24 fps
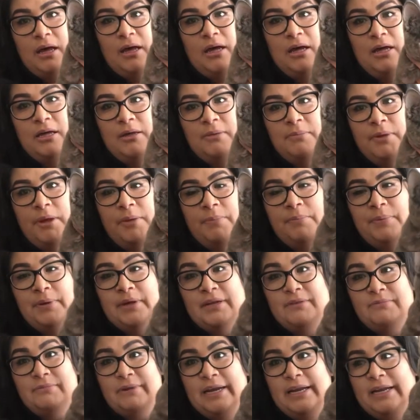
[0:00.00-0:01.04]
Um,
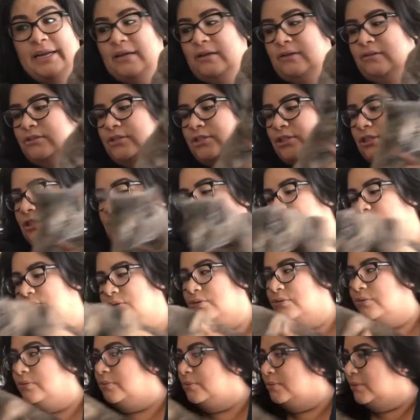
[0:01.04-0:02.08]
but right now she's
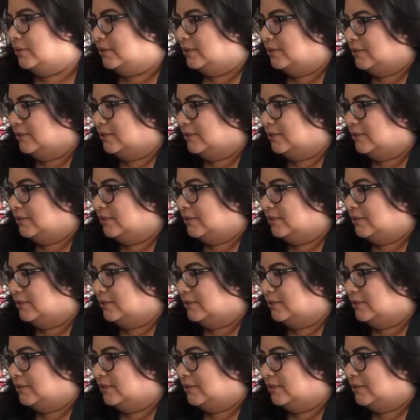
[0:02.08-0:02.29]
so,